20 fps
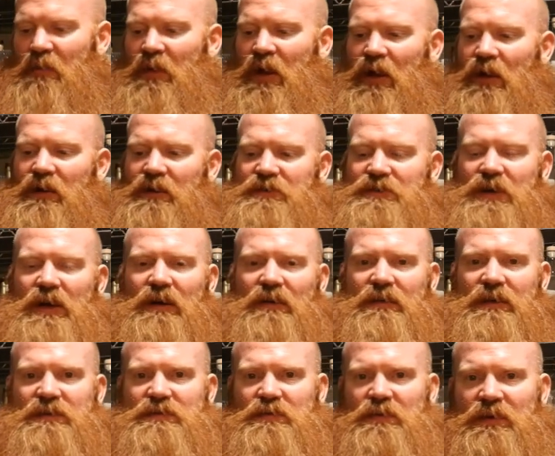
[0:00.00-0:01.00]
not going to chug
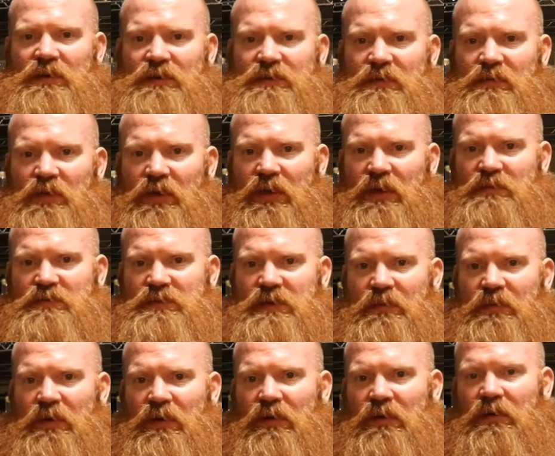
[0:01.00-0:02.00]
this one because I'm going to keep
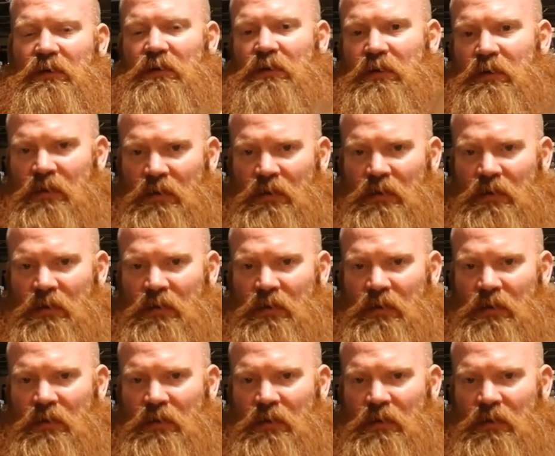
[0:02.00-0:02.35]
sipping on it.